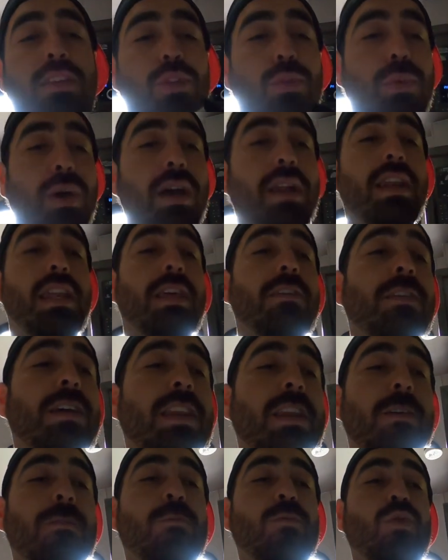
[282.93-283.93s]
You wanna leave
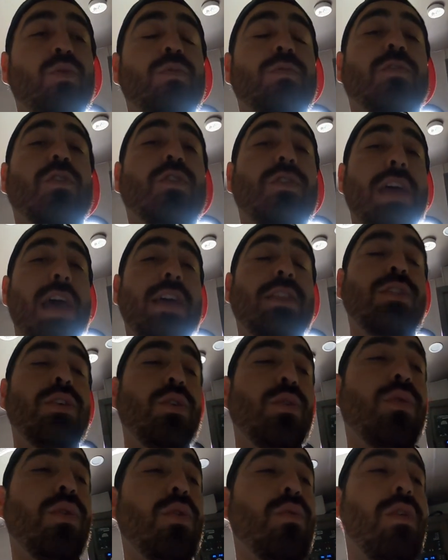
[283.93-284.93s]
enough room for that
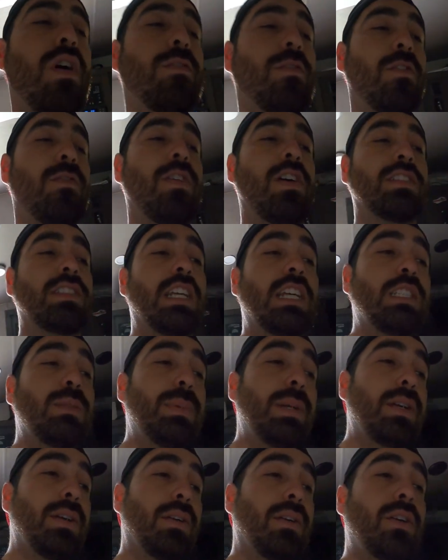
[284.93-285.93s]
new Rockford Fosgate
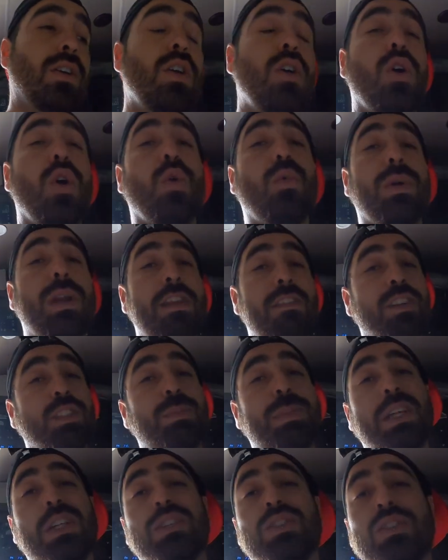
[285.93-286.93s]
speaker or whatever
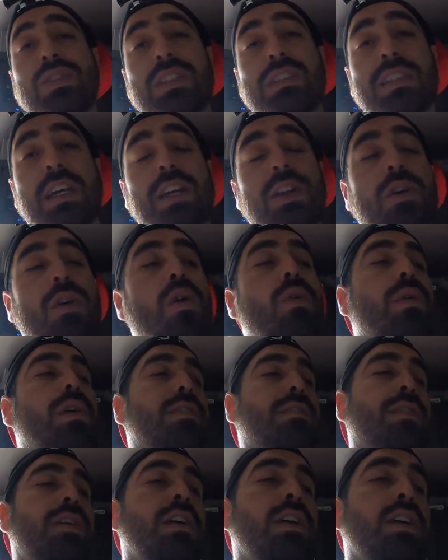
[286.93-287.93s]
speakers you decide to go with.